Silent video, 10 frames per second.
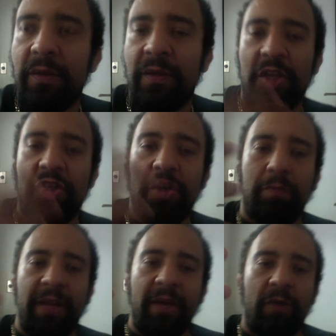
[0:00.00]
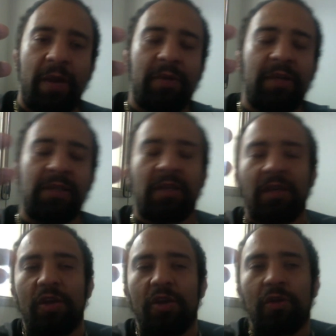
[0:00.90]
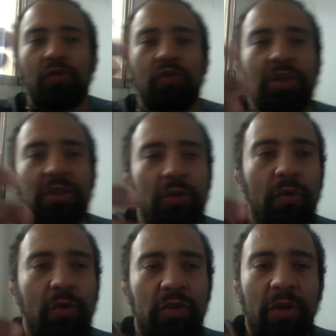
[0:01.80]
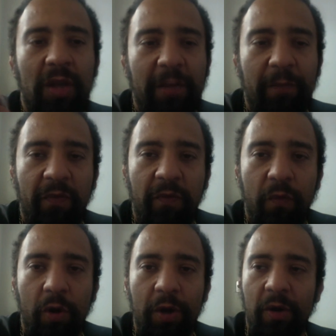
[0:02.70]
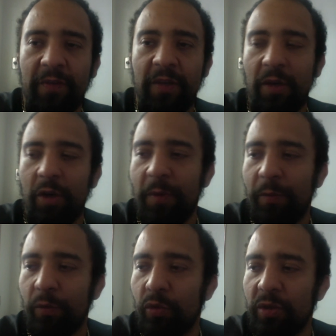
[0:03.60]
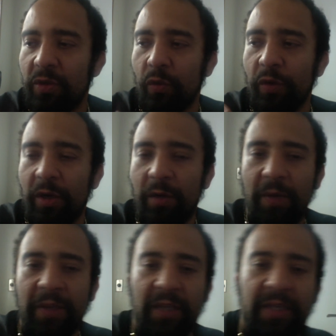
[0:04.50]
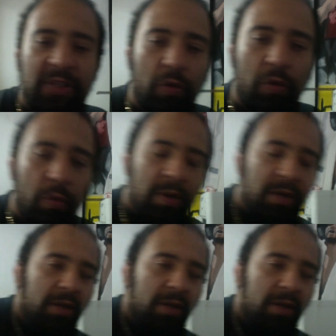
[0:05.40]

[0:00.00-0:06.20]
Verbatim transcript: teaching plan right because i mean jiu-jitsu is not like before you know i think a lot of people do the curriculum i think that's cool but